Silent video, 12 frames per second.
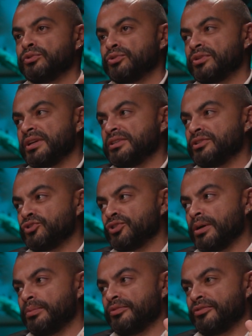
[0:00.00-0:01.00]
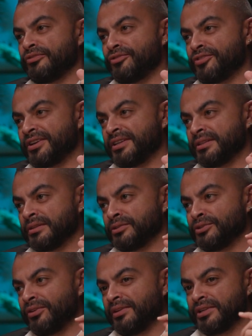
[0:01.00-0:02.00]
to get a job for
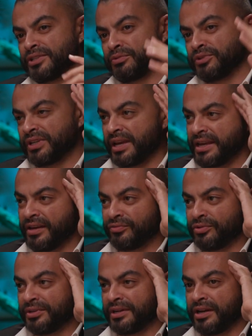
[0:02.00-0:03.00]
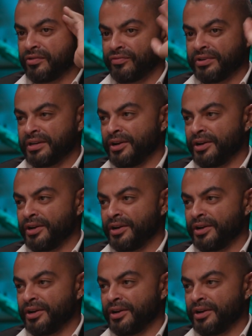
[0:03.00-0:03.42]
$400, which I have to drive 1